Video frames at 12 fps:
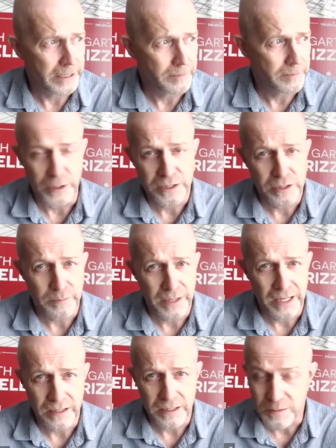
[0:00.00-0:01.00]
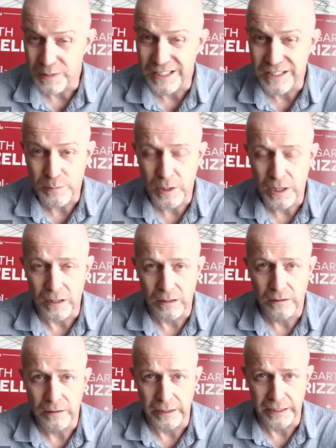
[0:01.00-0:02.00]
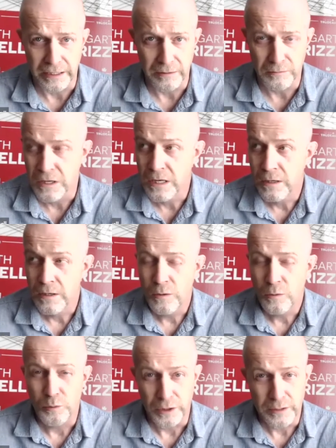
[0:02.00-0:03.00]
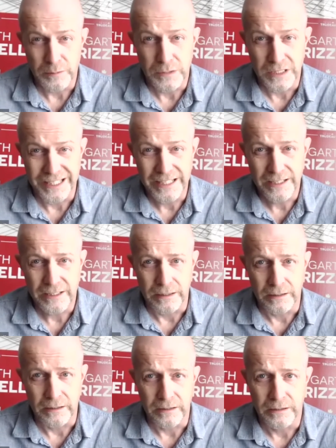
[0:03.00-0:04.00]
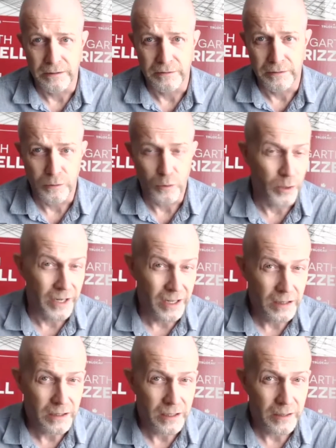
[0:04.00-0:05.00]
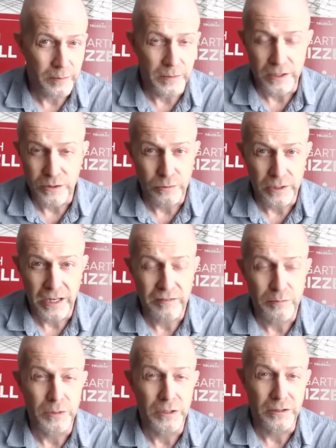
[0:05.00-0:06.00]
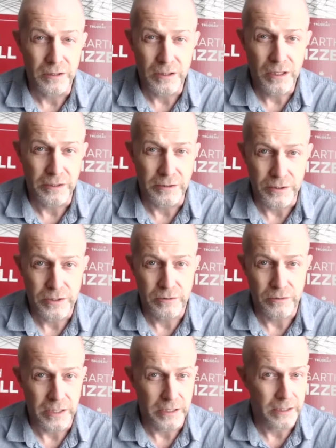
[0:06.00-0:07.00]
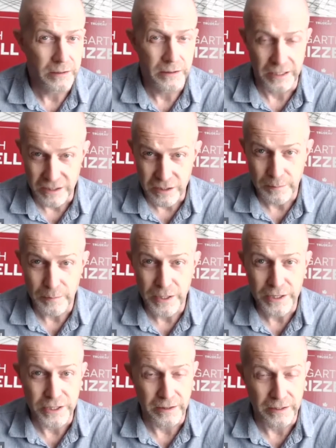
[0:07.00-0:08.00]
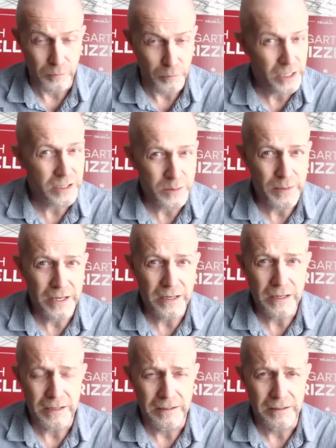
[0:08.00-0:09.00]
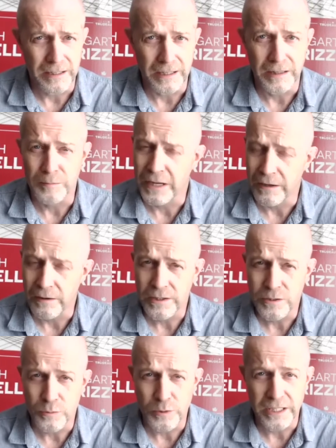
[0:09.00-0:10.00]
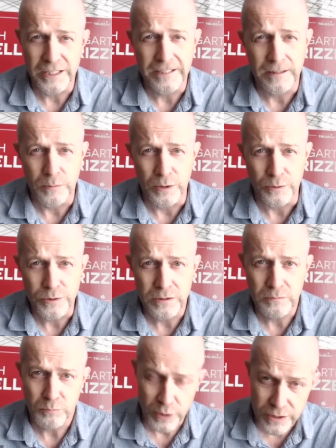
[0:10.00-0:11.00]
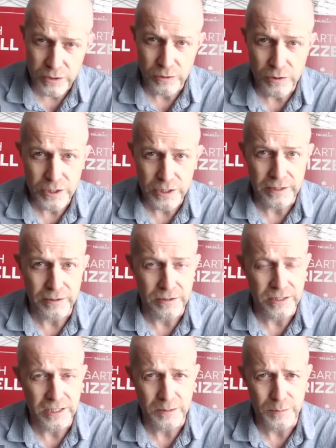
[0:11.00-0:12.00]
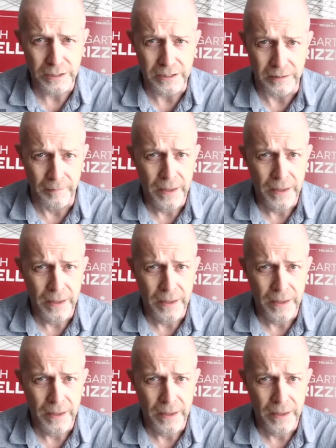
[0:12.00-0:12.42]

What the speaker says: municipalities, big and small. In Williams Lake and in Quesnel, that meant $2.5 million straight into the budget that we could spend in the areas we needed the most. Prince George, another $6 million.